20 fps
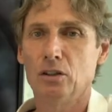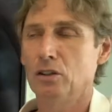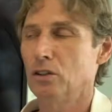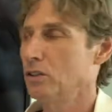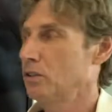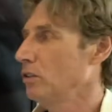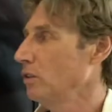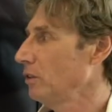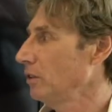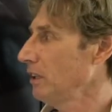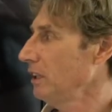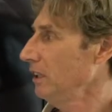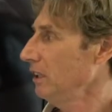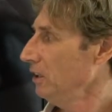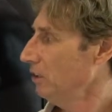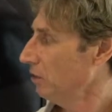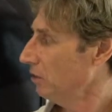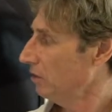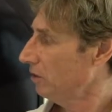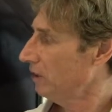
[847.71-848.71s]
So here
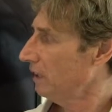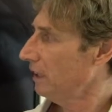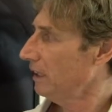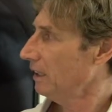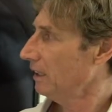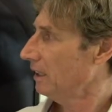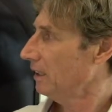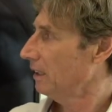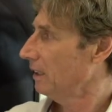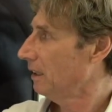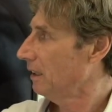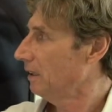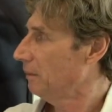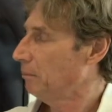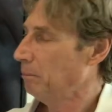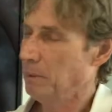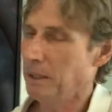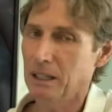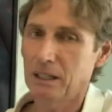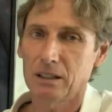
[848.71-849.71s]
you see a
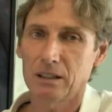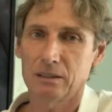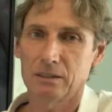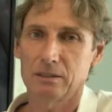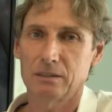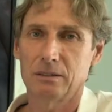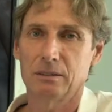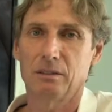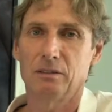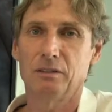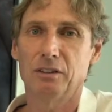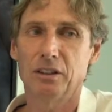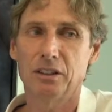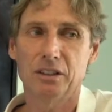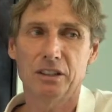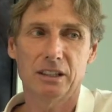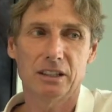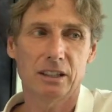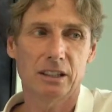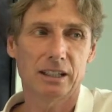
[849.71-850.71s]
big
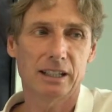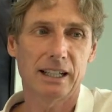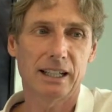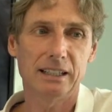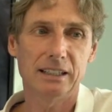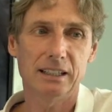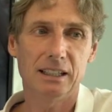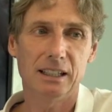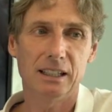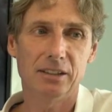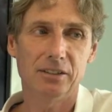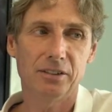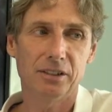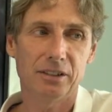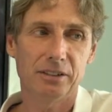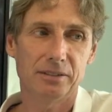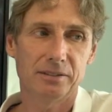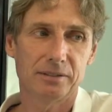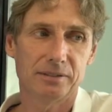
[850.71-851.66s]
vertical cantilever.